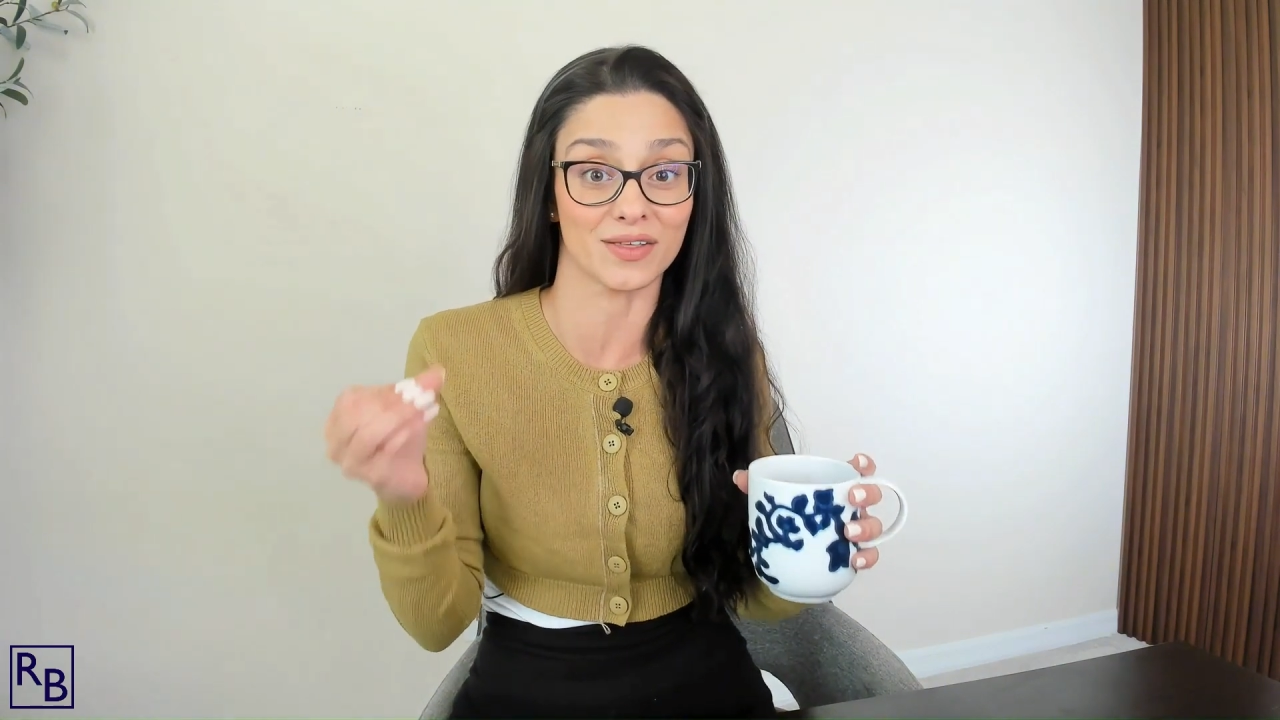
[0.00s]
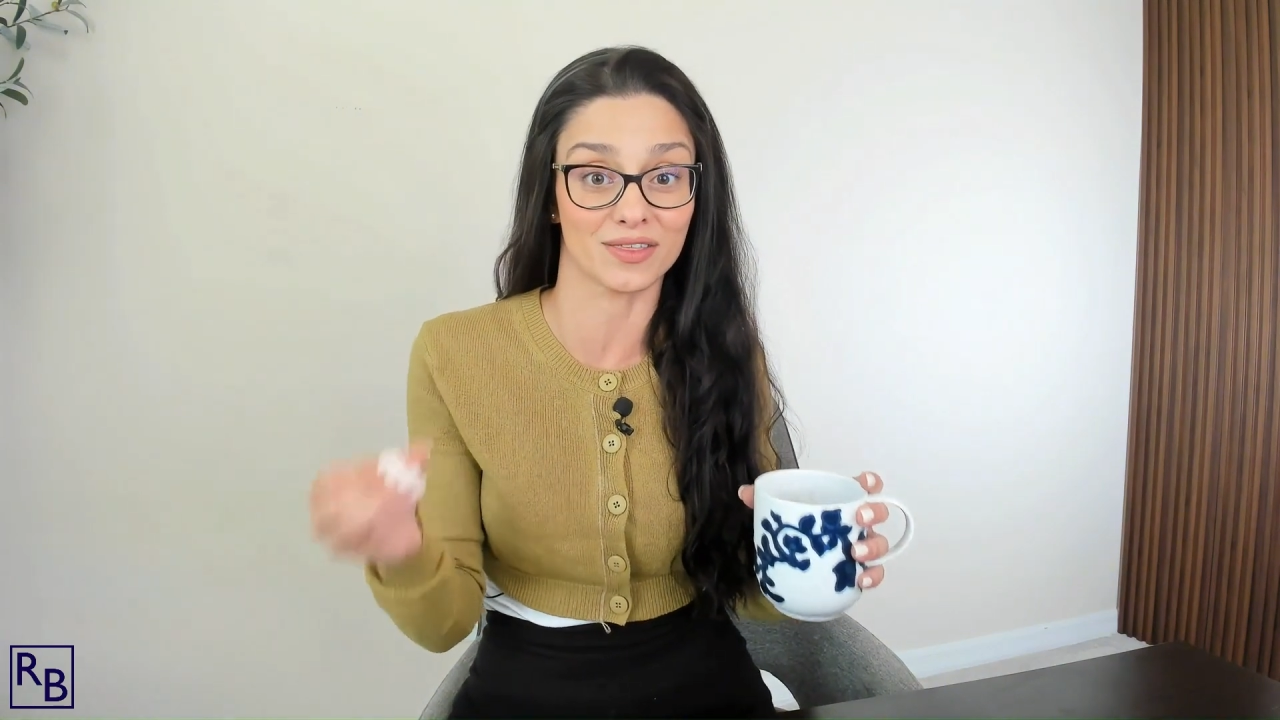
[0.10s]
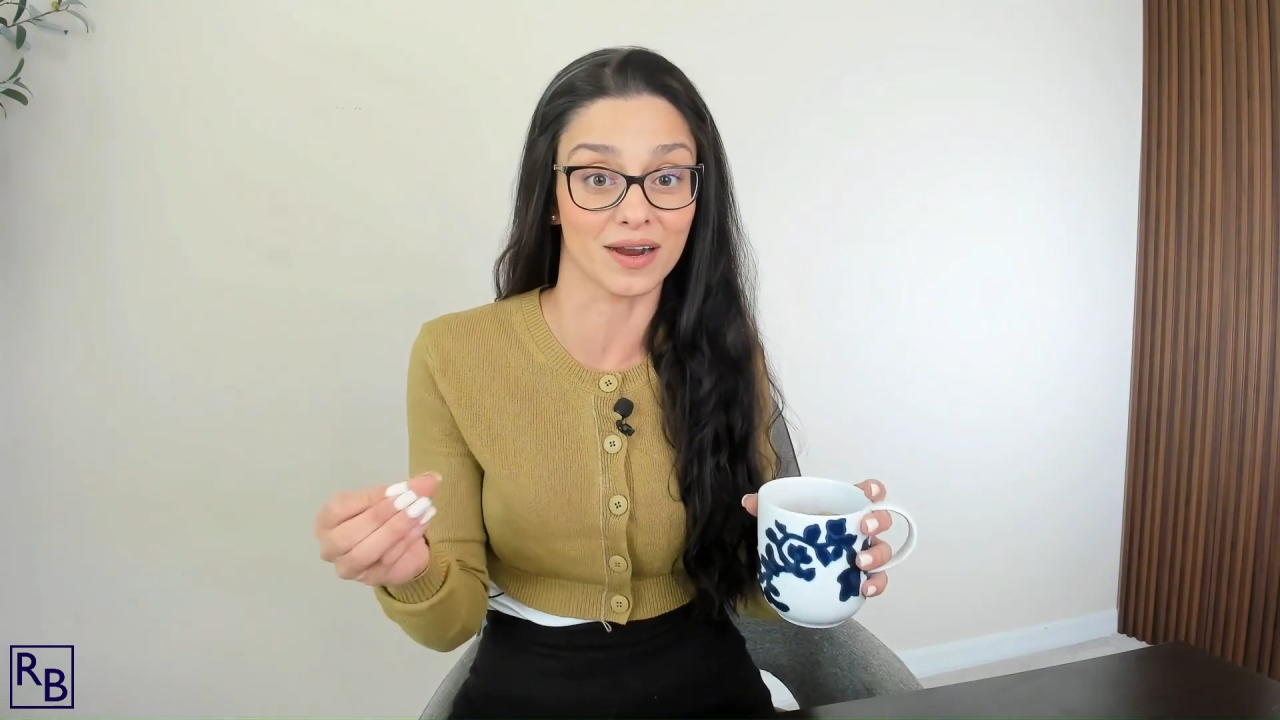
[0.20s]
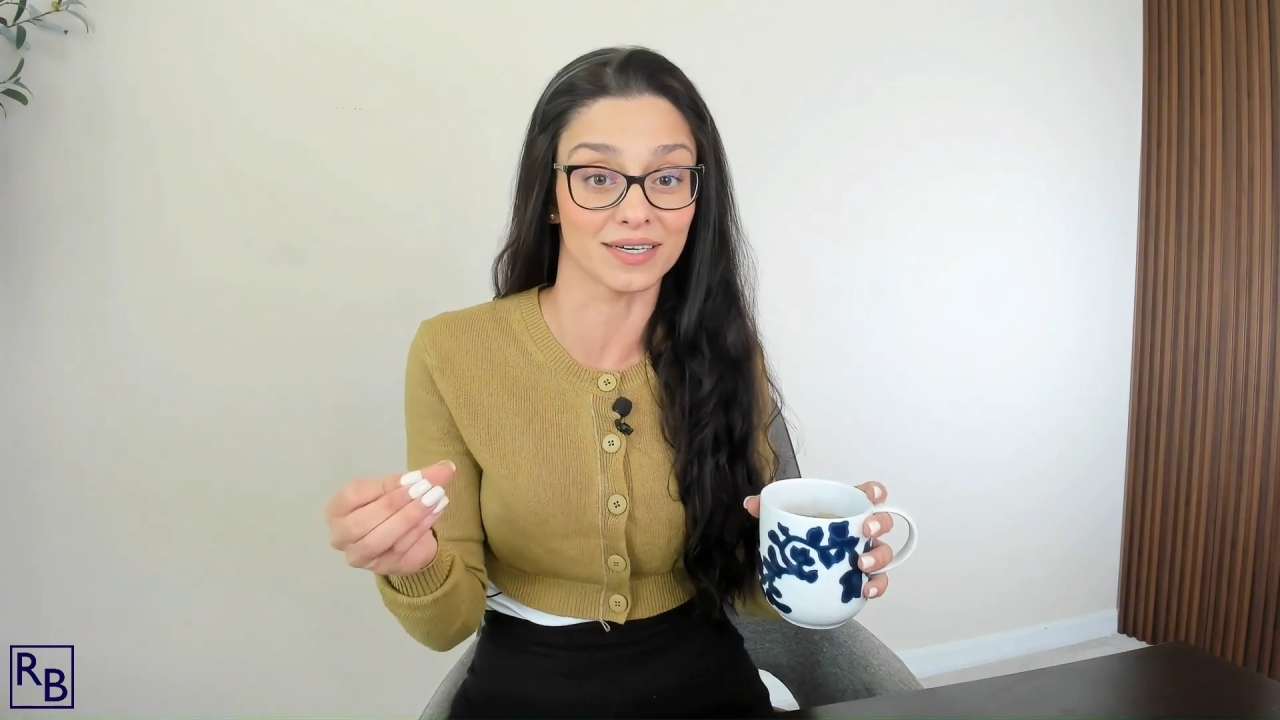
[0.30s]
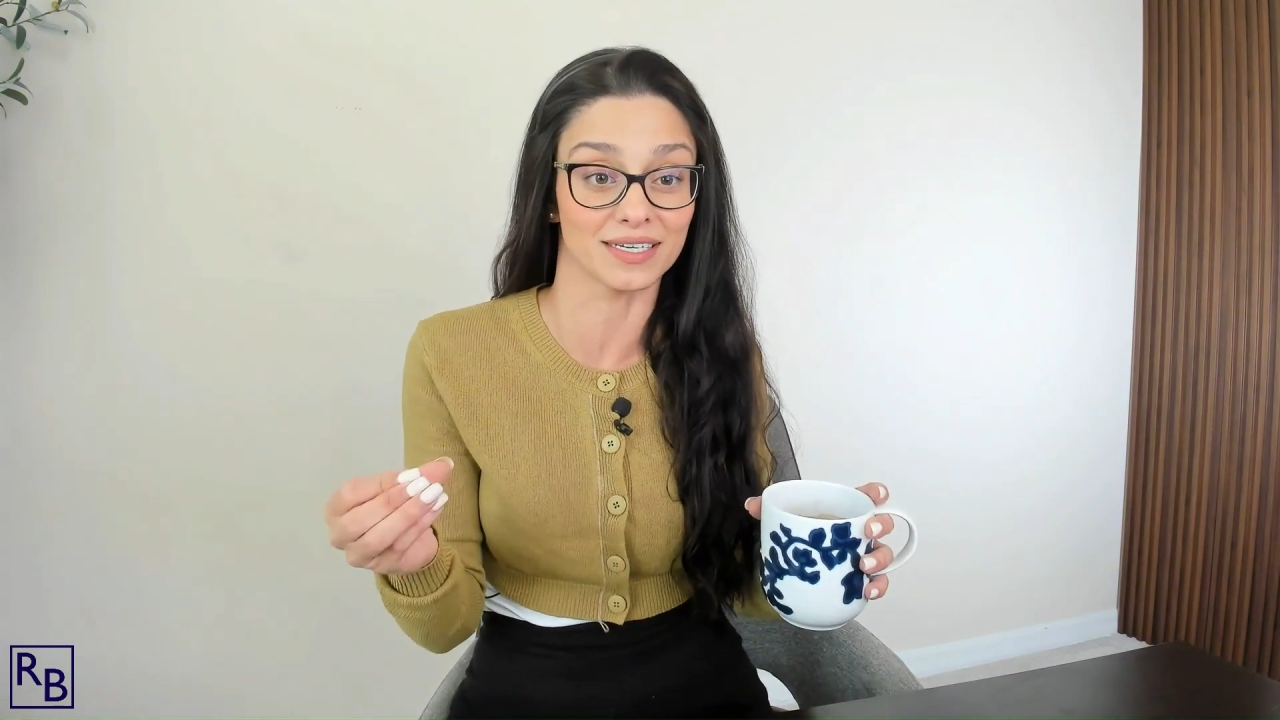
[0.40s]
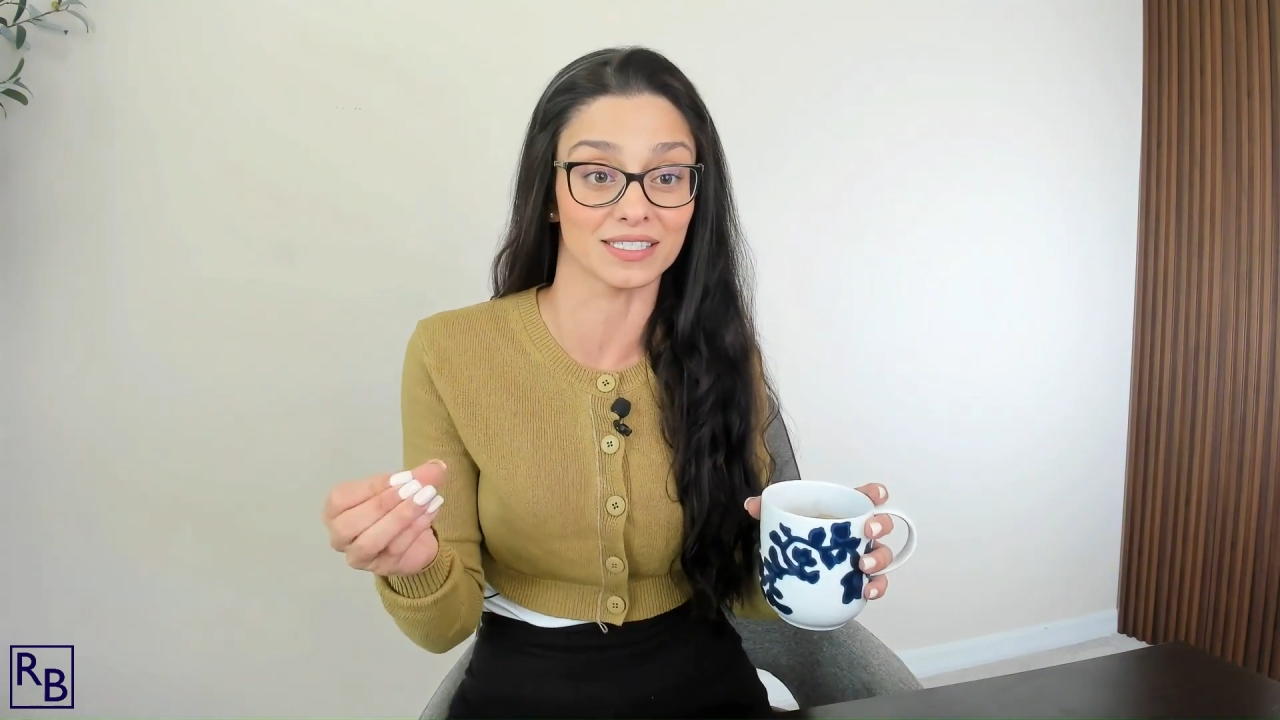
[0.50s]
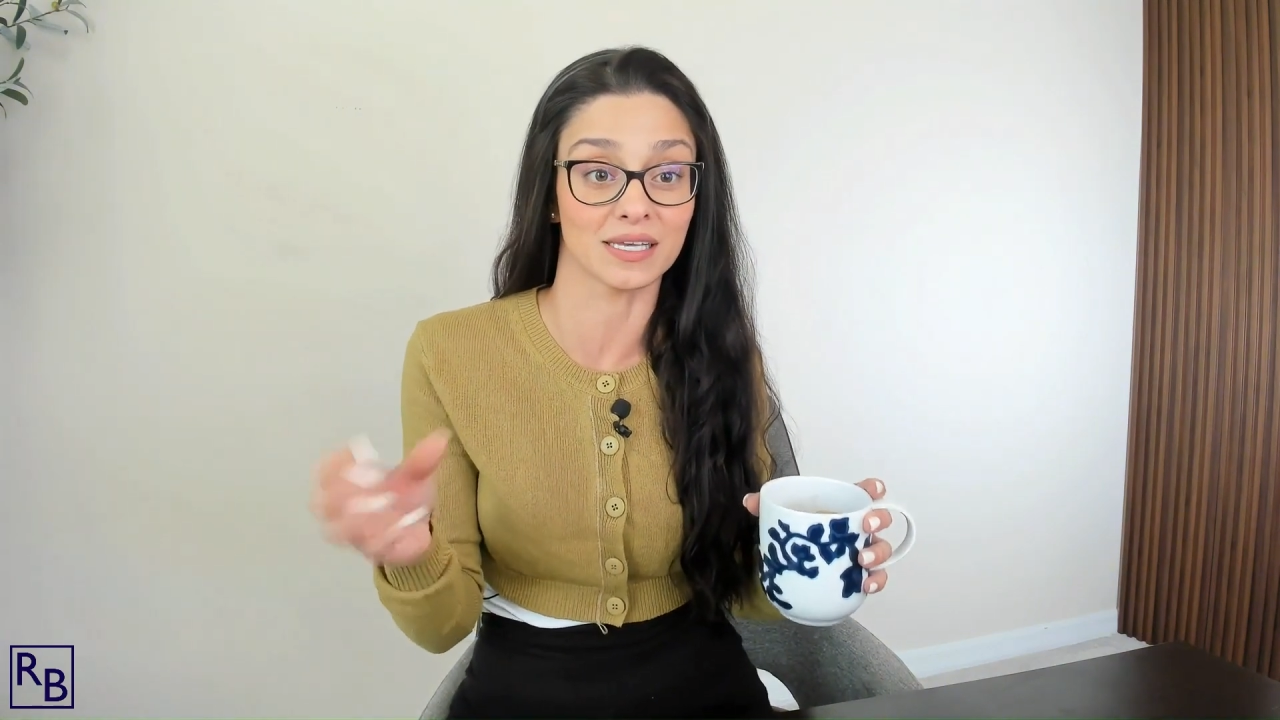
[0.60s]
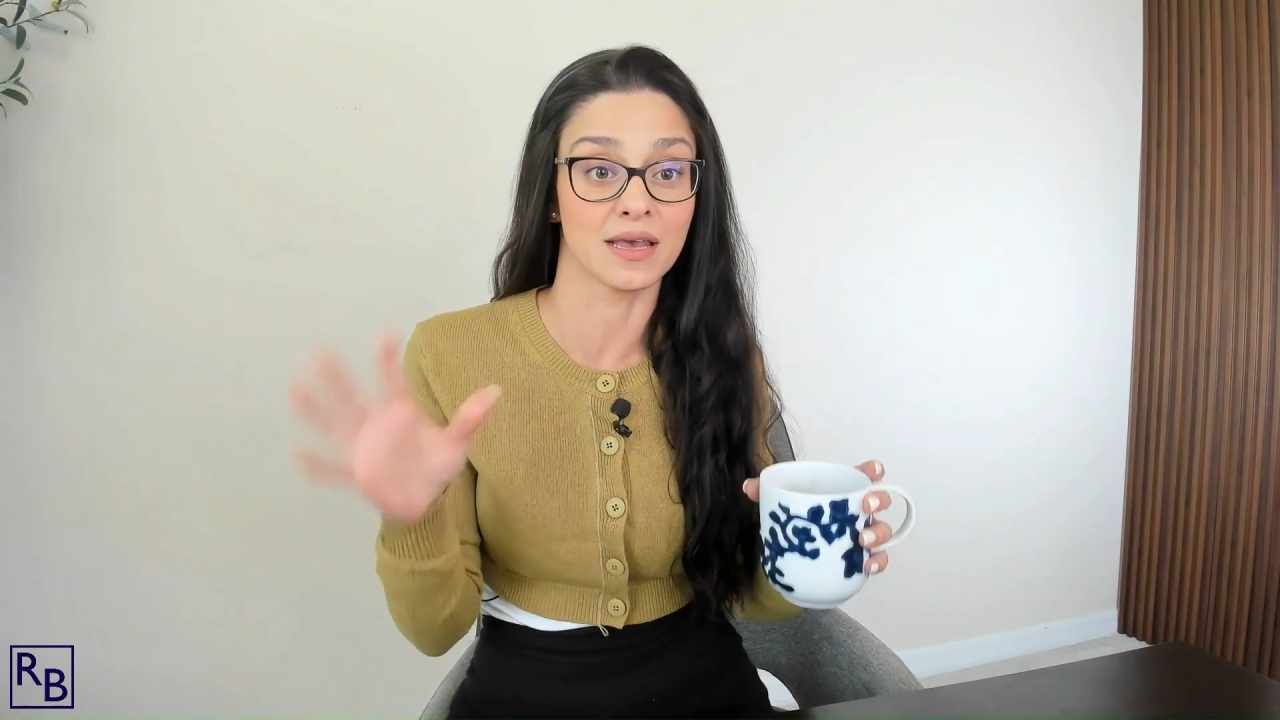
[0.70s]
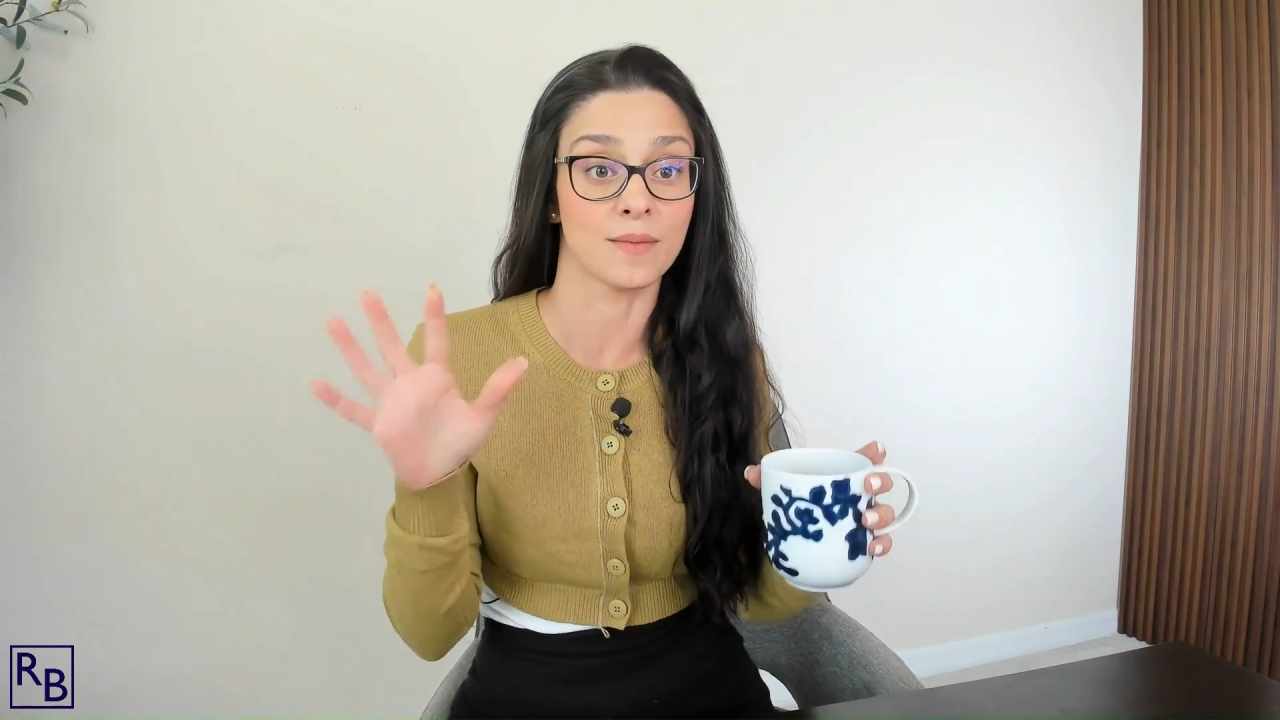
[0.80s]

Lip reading: authorities.